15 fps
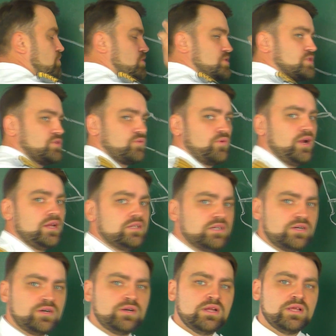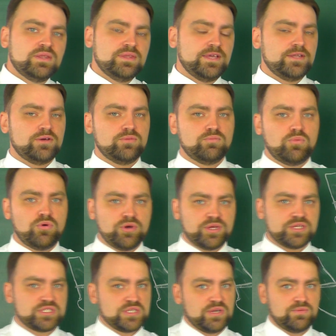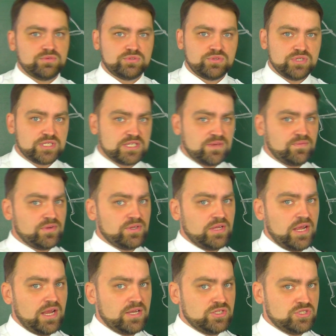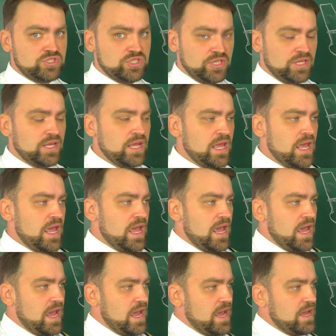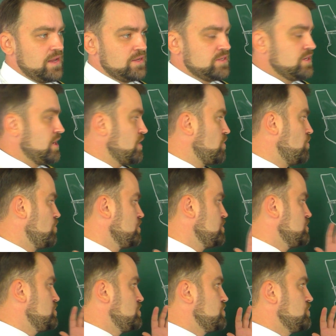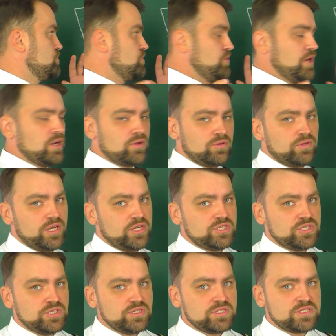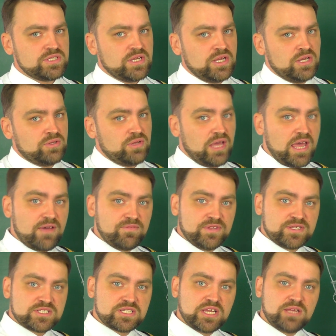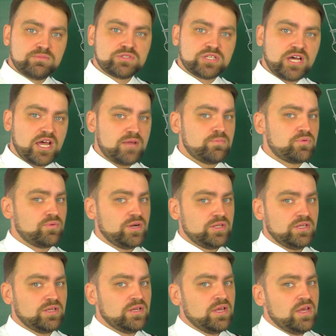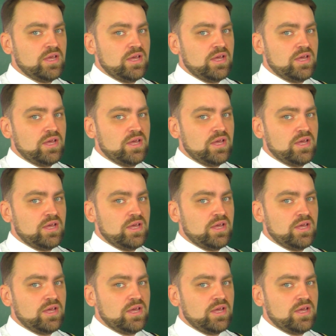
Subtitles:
was greater than on Boeing 737NG. And according to regulations, they have the same type rating